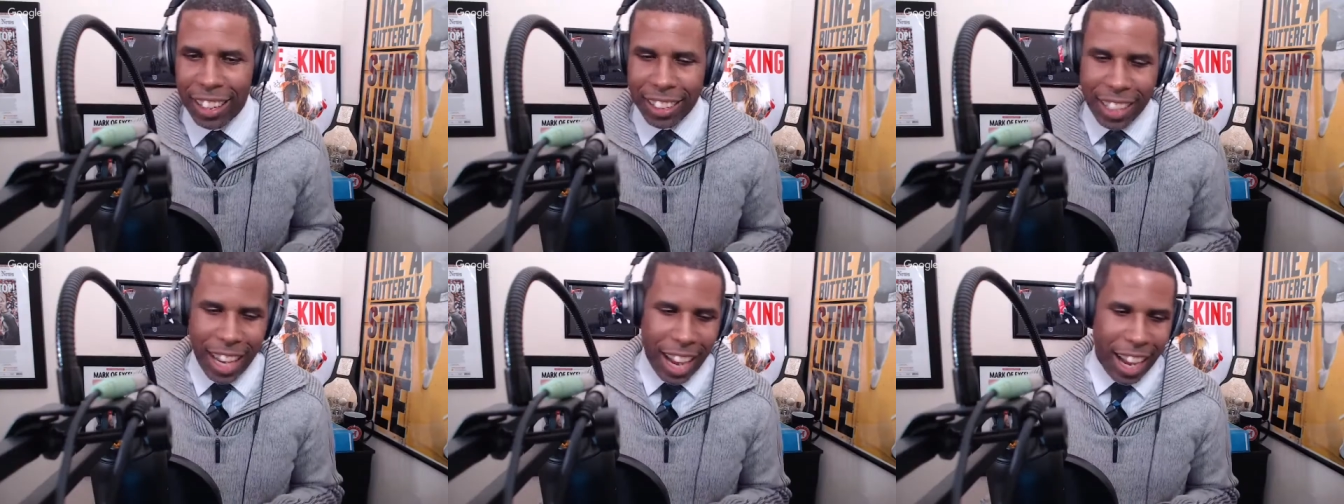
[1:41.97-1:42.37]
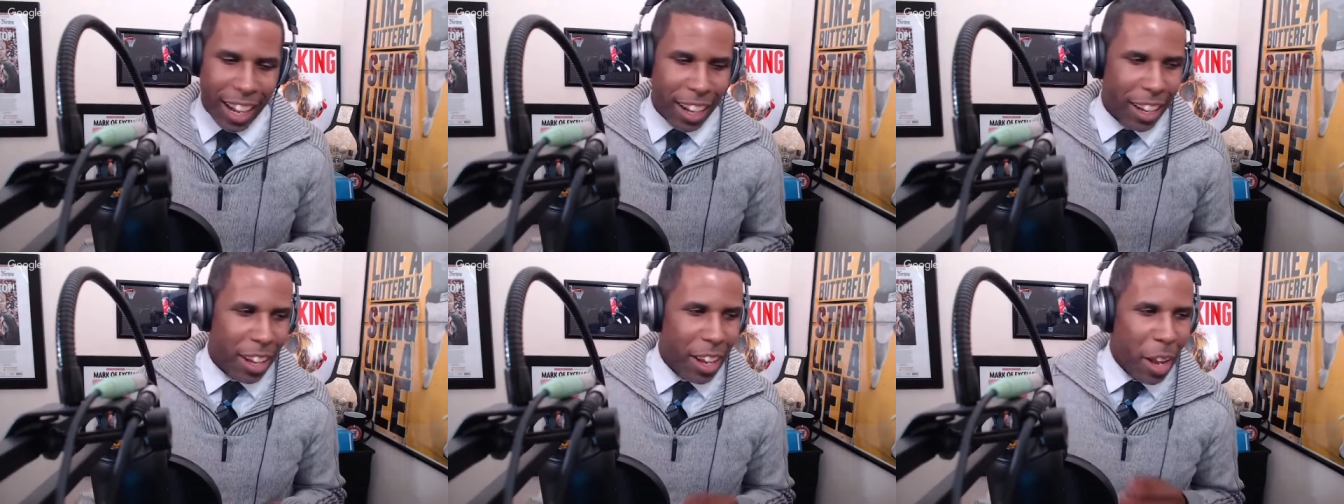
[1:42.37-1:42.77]

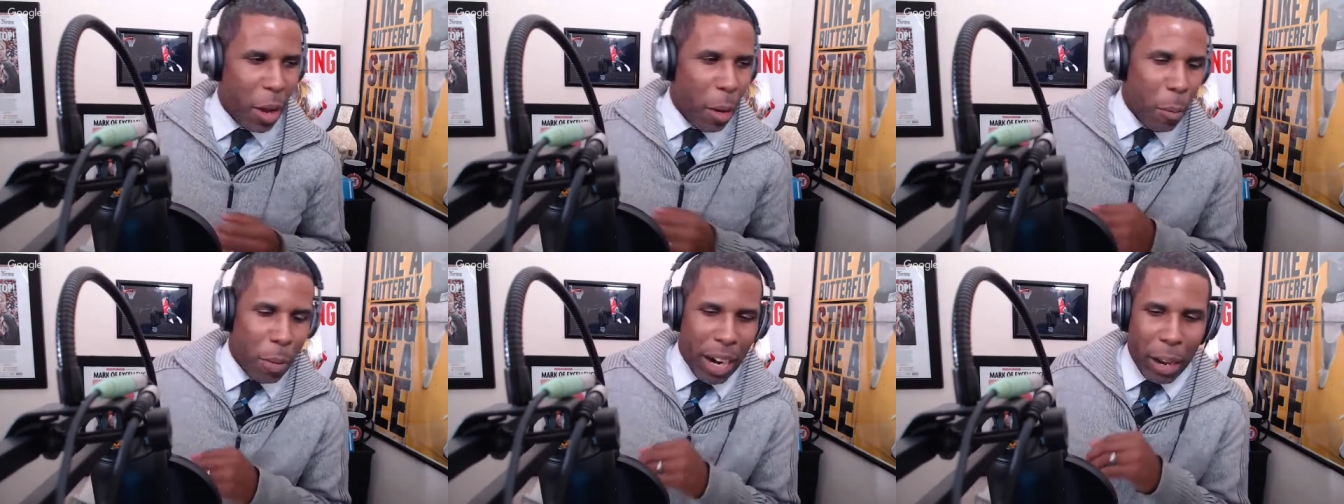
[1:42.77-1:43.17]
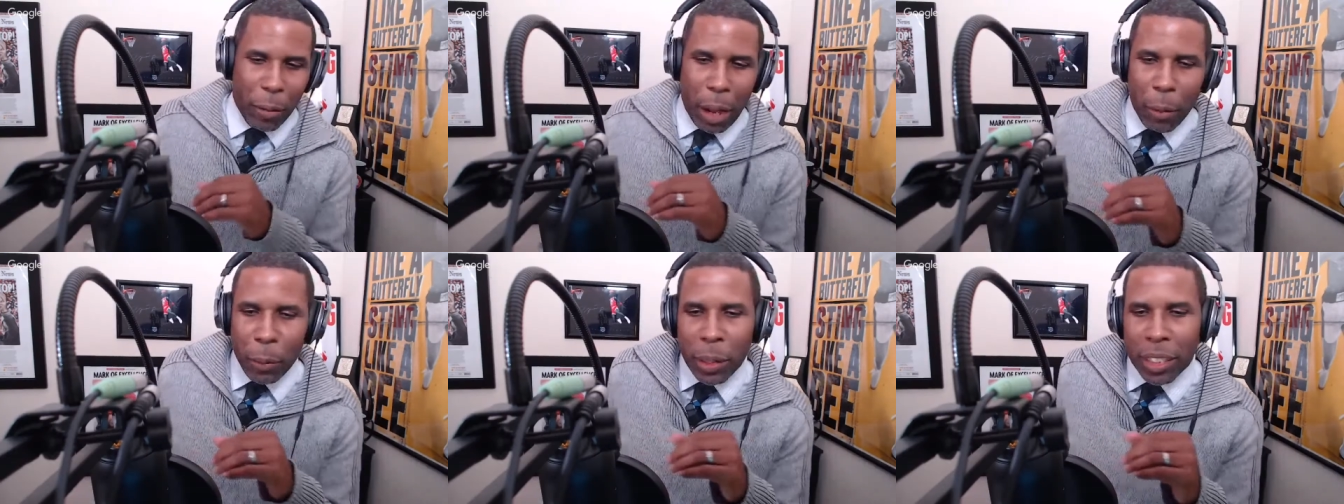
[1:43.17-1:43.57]
Bro, but
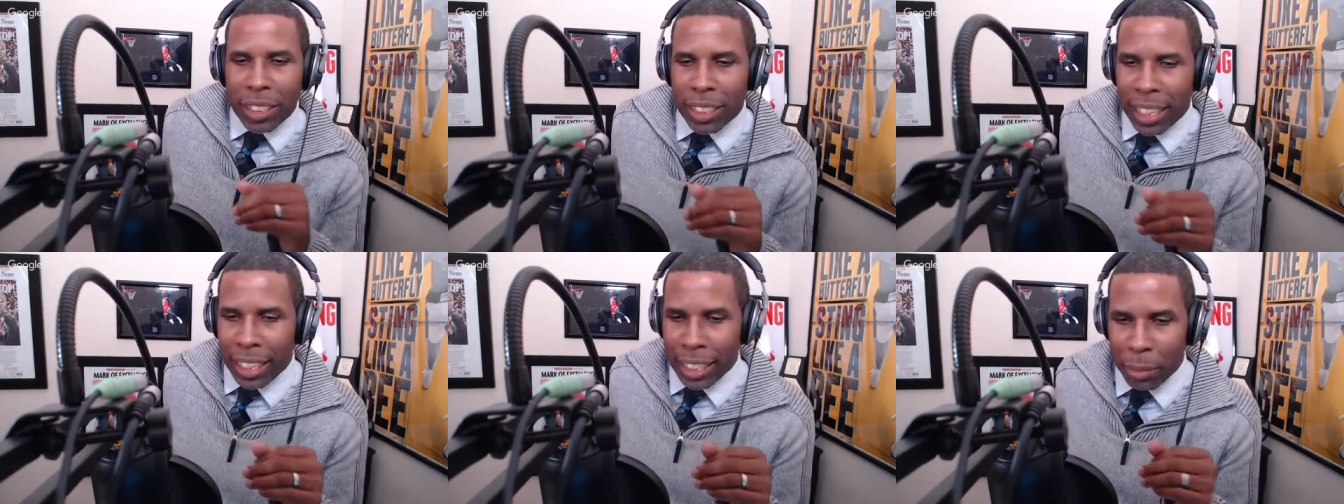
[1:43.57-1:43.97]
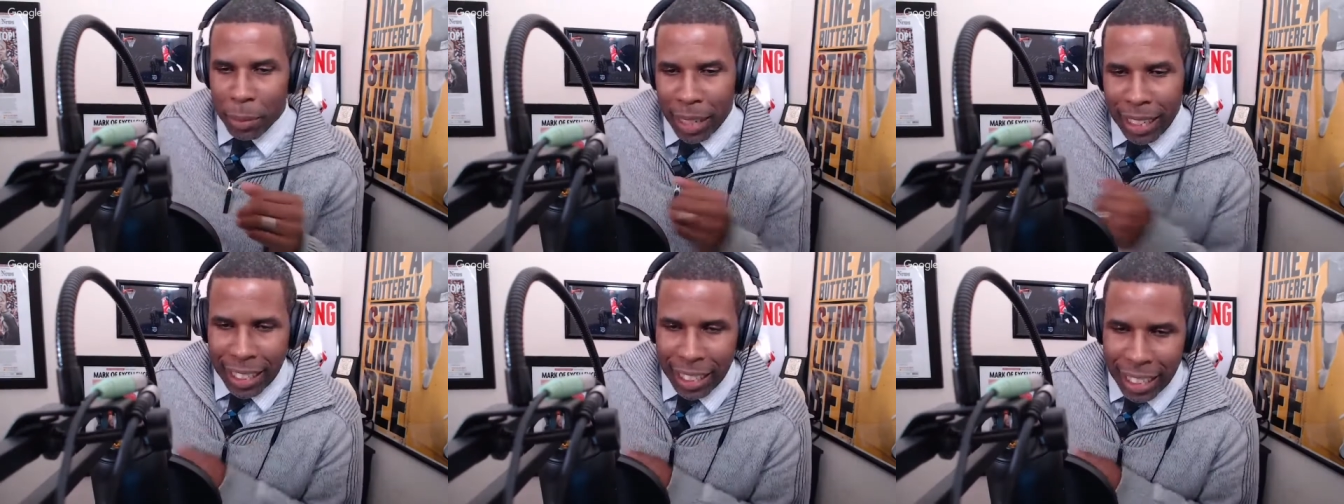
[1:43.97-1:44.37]
I will say this, man.
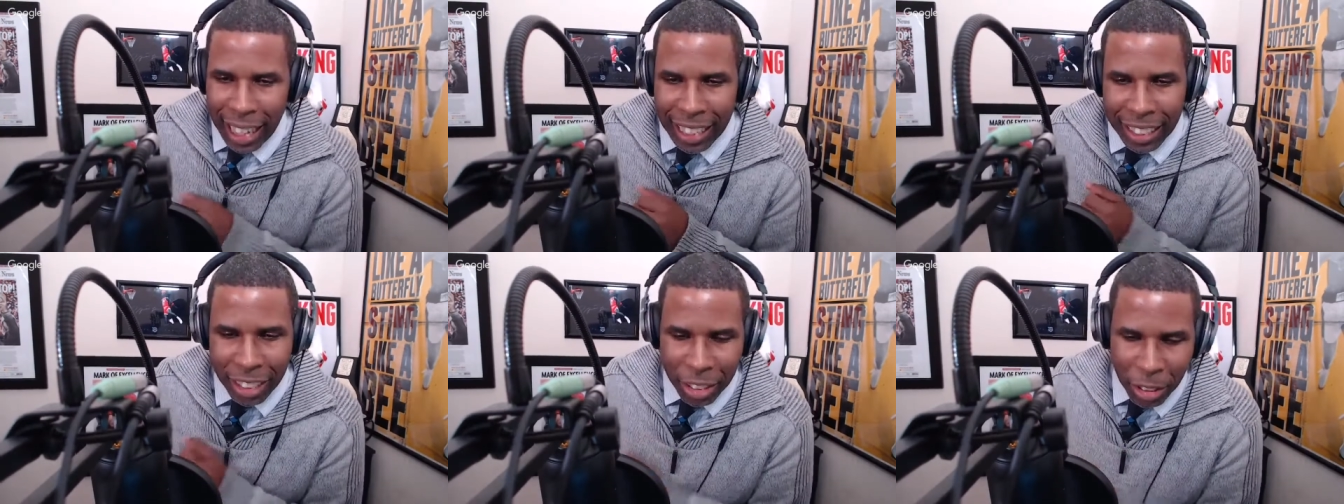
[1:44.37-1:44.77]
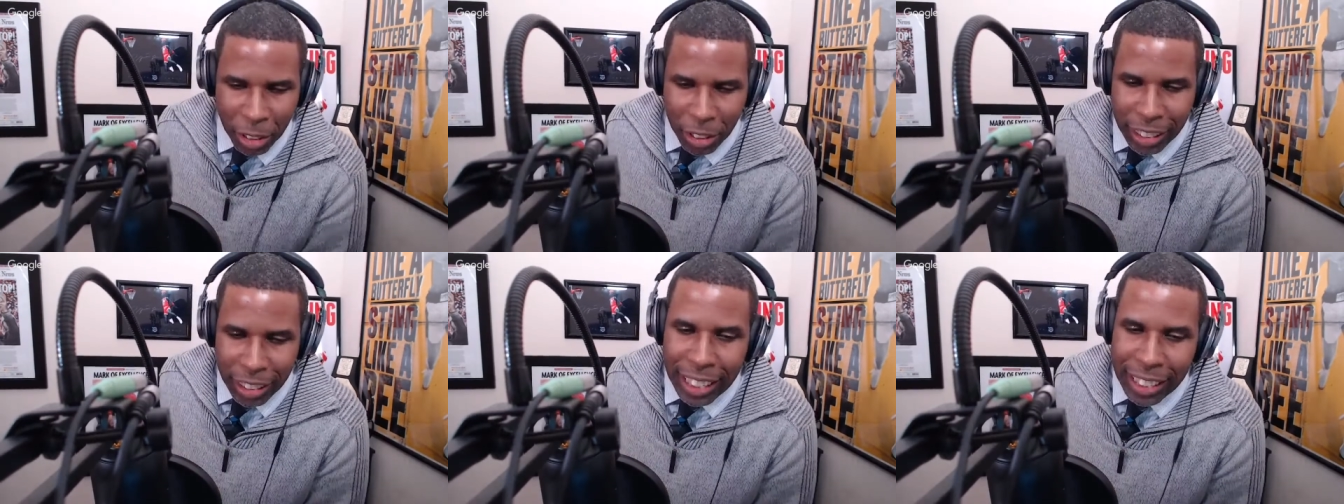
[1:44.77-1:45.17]
That's a nice
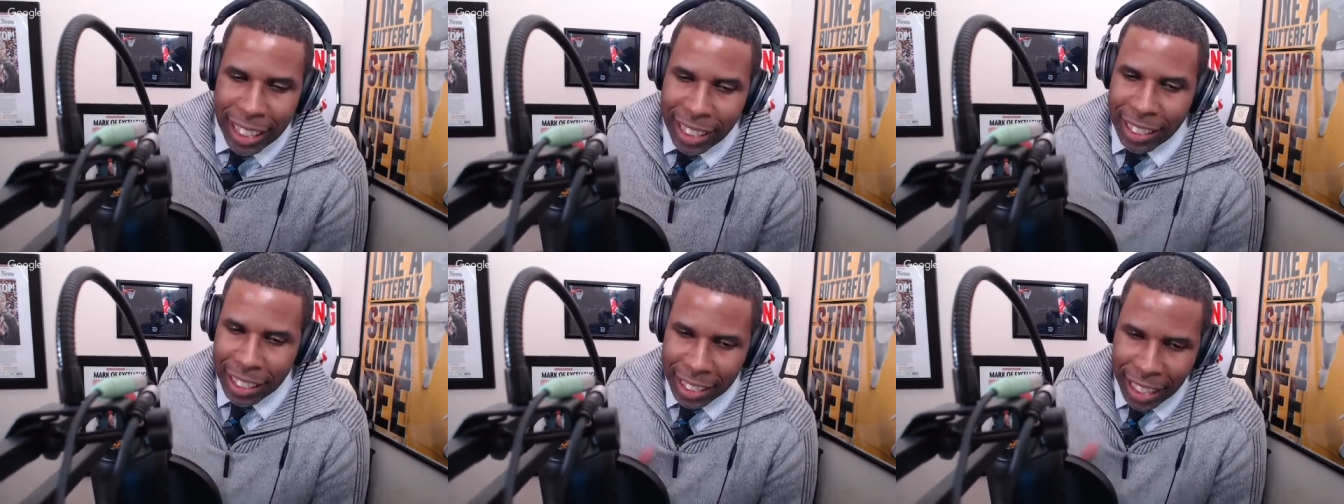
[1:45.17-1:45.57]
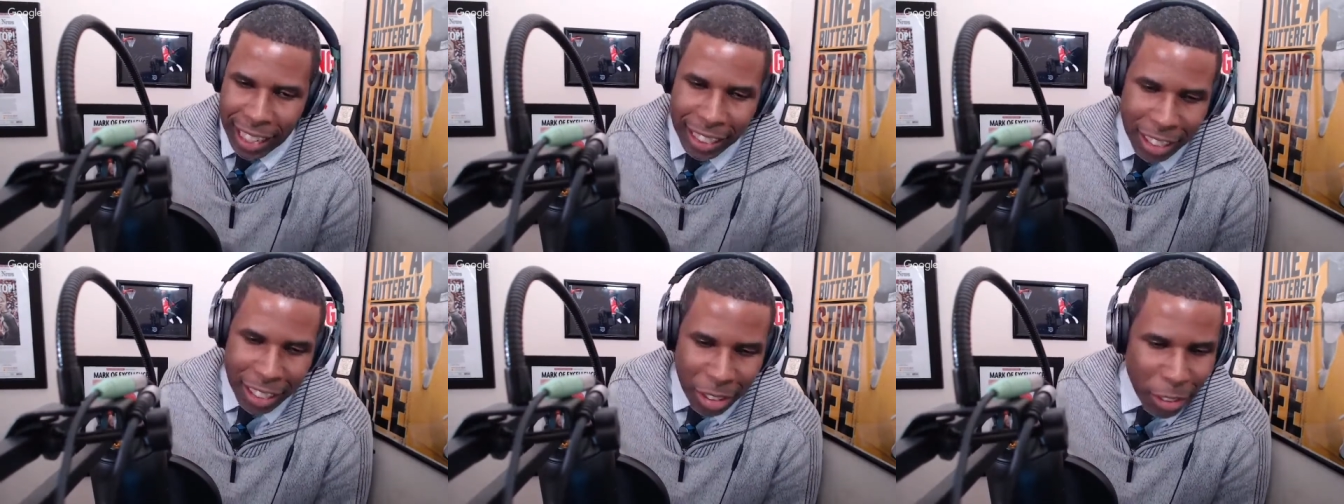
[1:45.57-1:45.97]
story. That is a
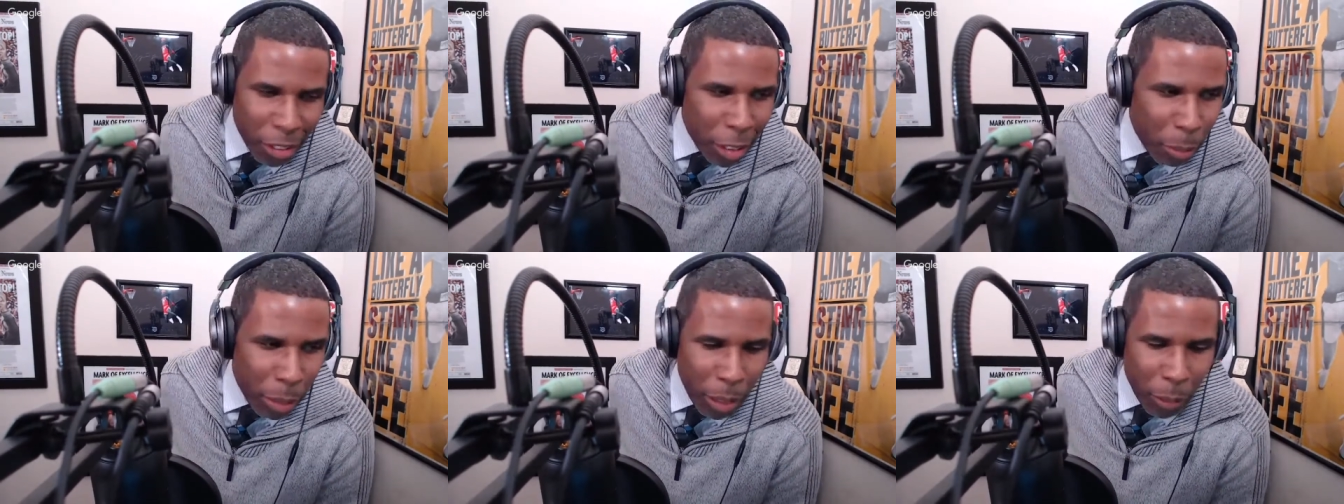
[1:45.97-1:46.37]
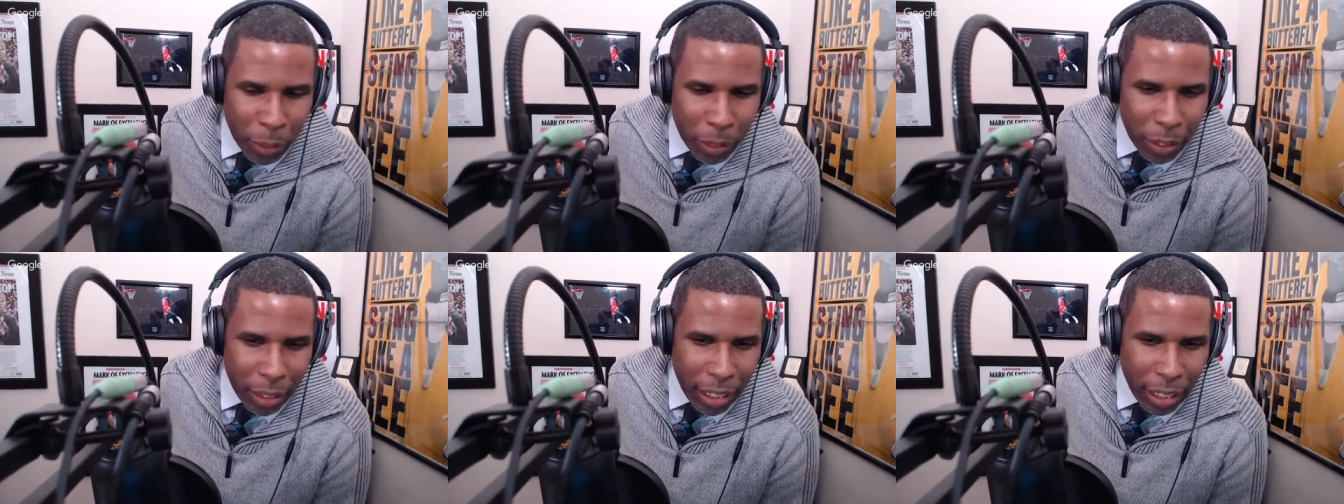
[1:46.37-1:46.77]
nice story, but
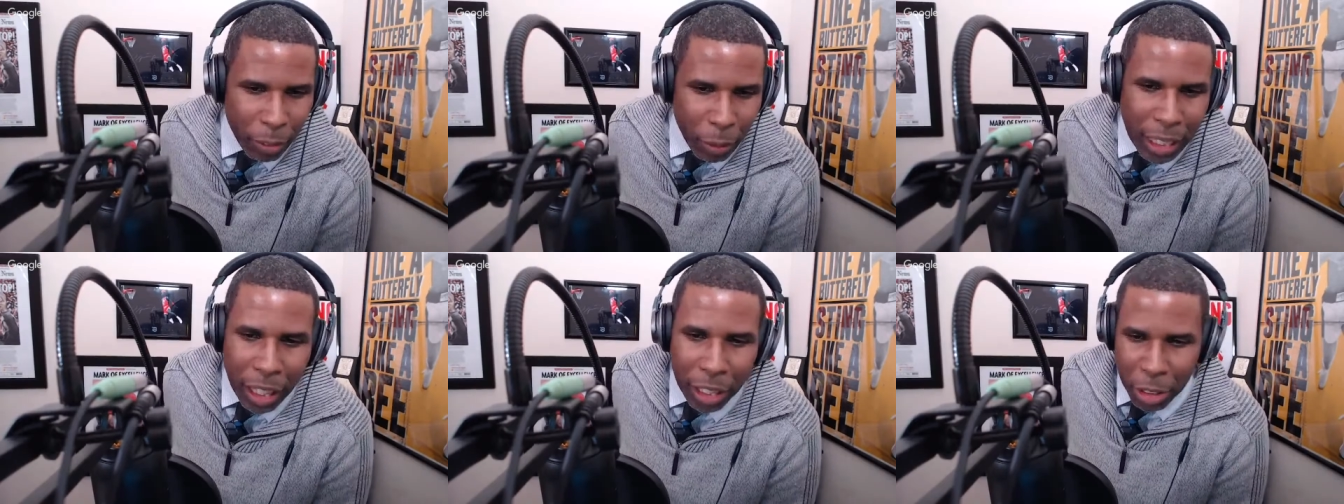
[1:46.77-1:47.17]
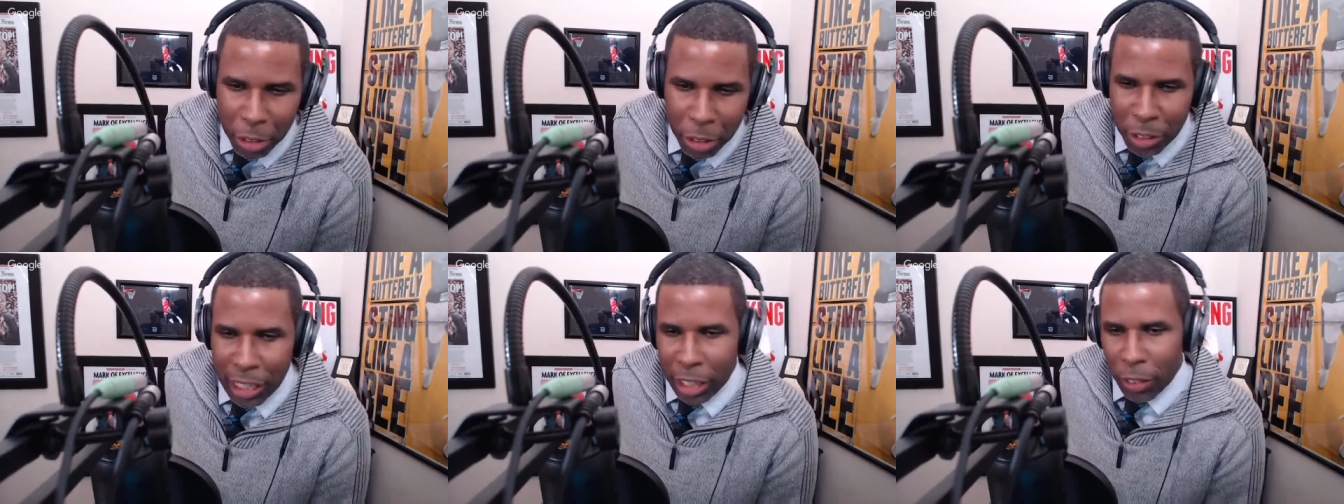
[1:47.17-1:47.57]
we all know
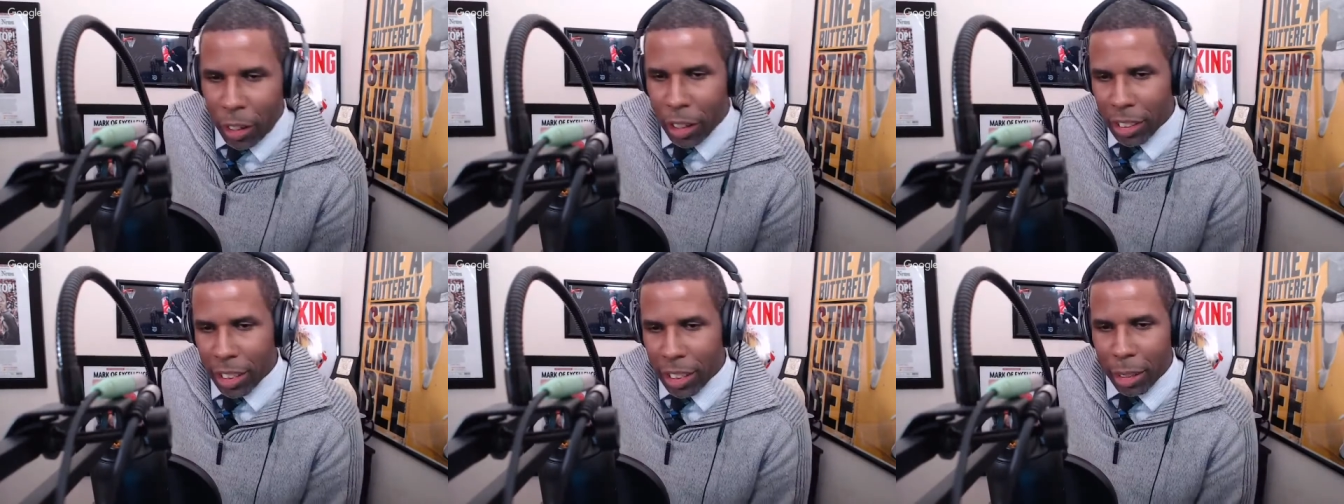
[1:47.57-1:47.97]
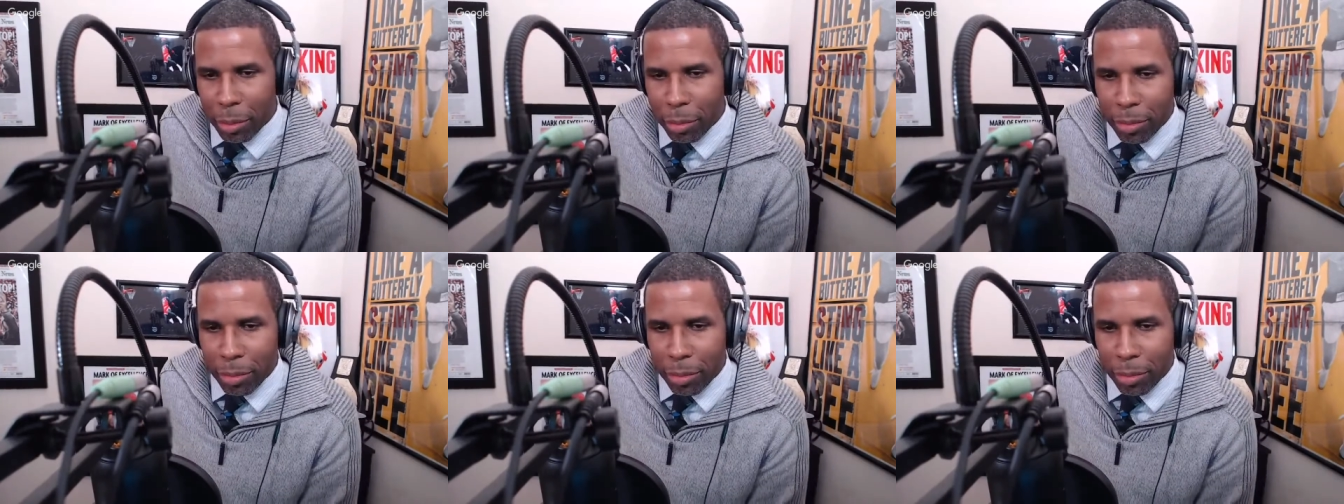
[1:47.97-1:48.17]
you got crossed up.